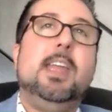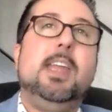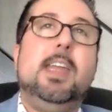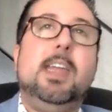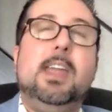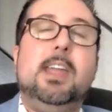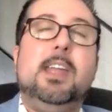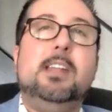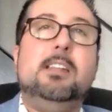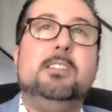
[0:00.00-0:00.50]

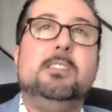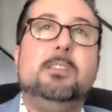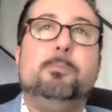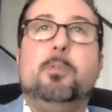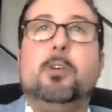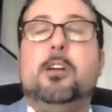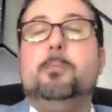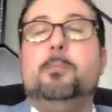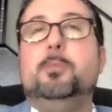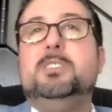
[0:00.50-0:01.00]
And the
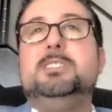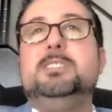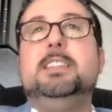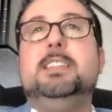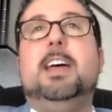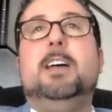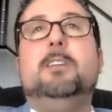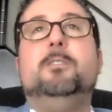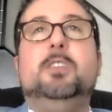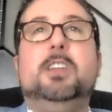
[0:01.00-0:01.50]
purpose of
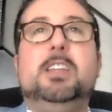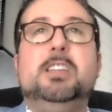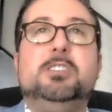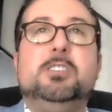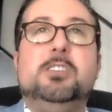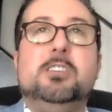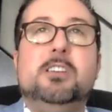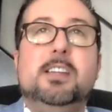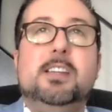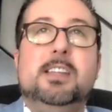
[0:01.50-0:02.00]
that
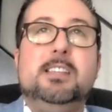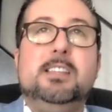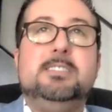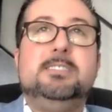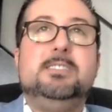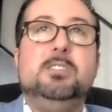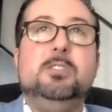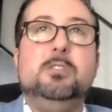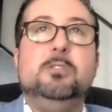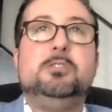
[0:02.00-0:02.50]
feature
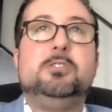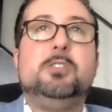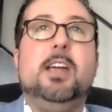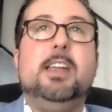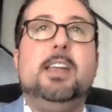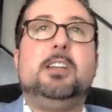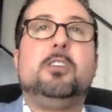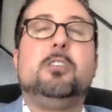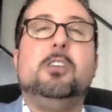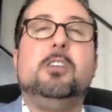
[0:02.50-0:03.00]
is to try
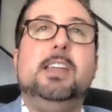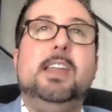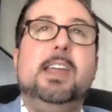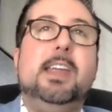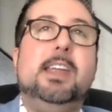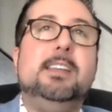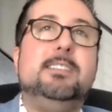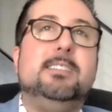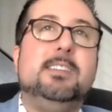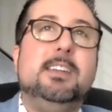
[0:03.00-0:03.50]
to
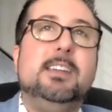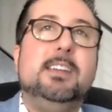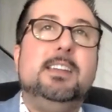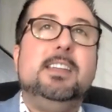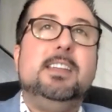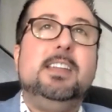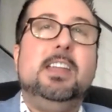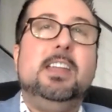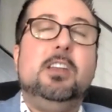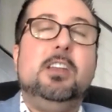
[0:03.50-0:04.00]
create,
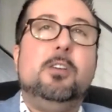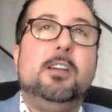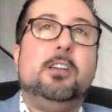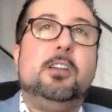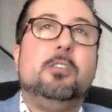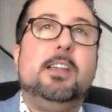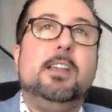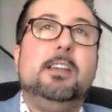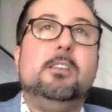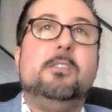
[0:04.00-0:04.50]
a
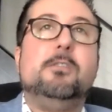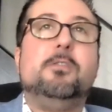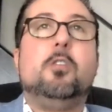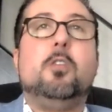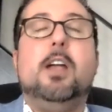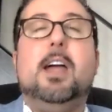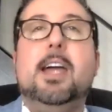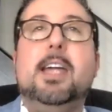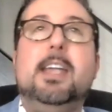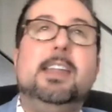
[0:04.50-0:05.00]
greater
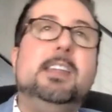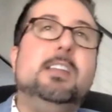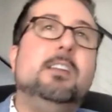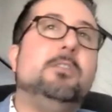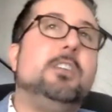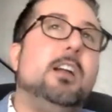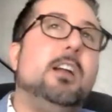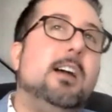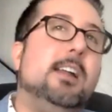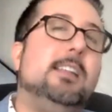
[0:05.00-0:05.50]
variety
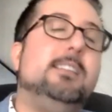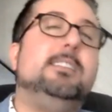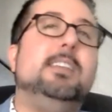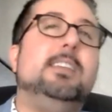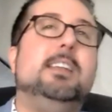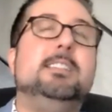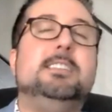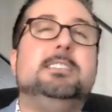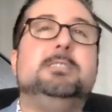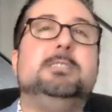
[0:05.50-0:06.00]
of
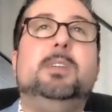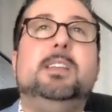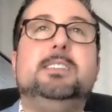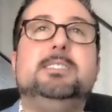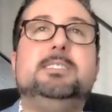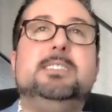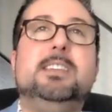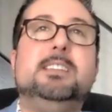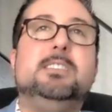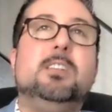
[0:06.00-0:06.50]
content that's being
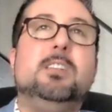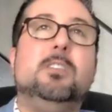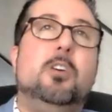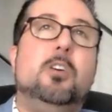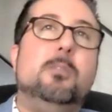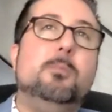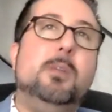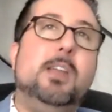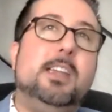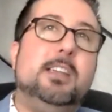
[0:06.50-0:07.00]
sent to
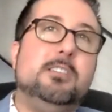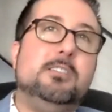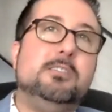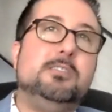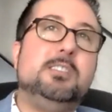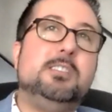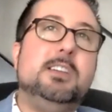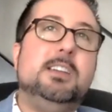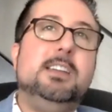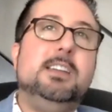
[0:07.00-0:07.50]

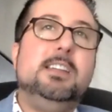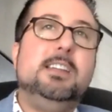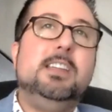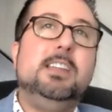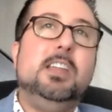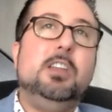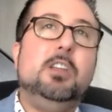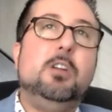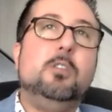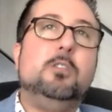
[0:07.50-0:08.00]
lawmakers,
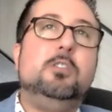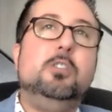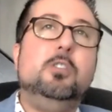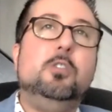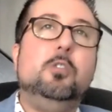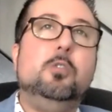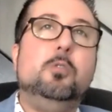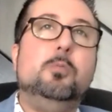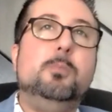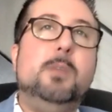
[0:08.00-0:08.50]

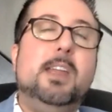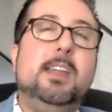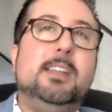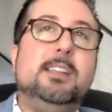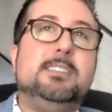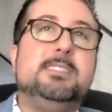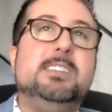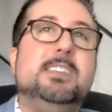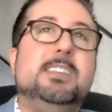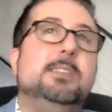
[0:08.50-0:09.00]
to make
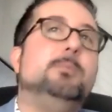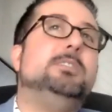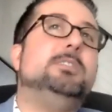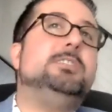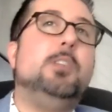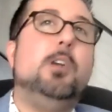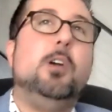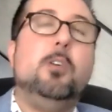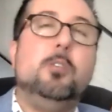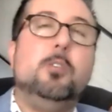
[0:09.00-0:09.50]
it seem as
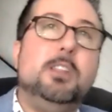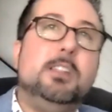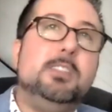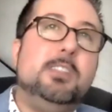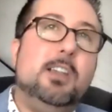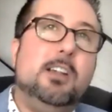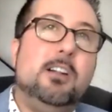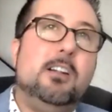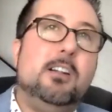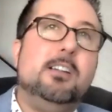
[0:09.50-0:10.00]
though that
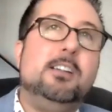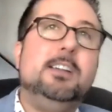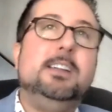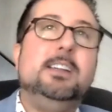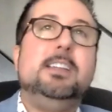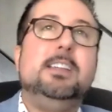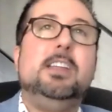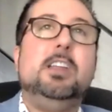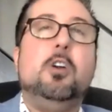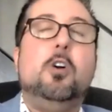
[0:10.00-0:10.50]
there,
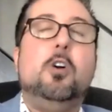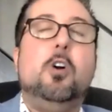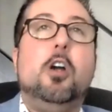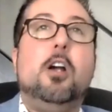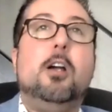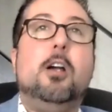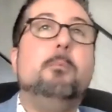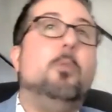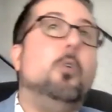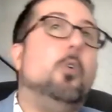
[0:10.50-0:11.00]

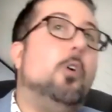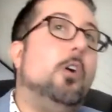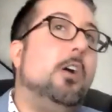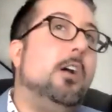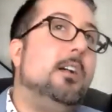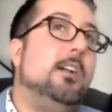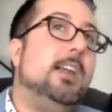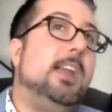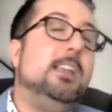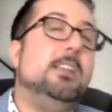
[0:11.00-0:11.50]
are
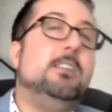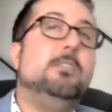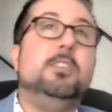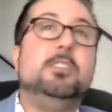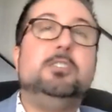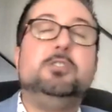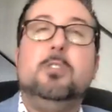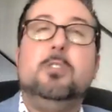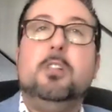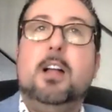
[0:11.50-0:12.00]
more
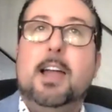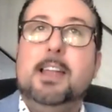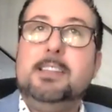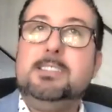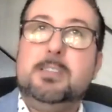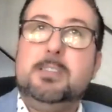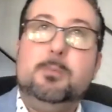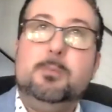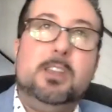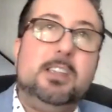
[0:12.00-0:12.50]

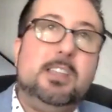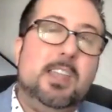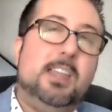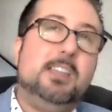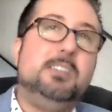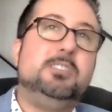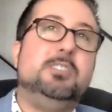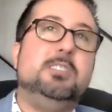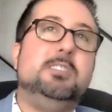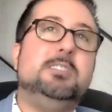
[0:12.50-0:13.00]
individualized
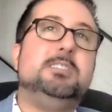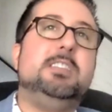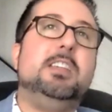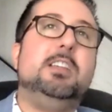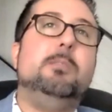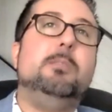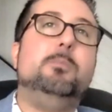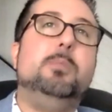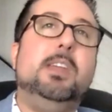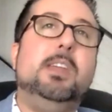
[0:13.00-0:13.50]
communications
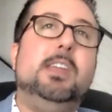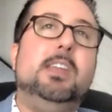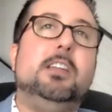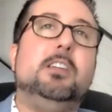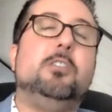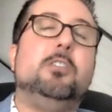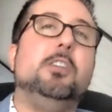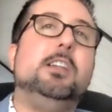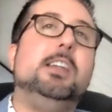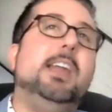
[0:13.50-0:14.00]
that are being
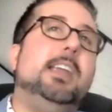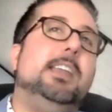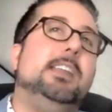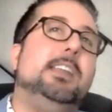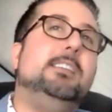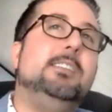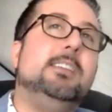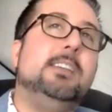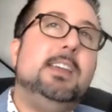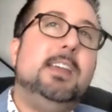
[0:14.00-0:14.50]

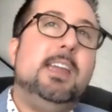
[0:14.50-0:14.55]
created.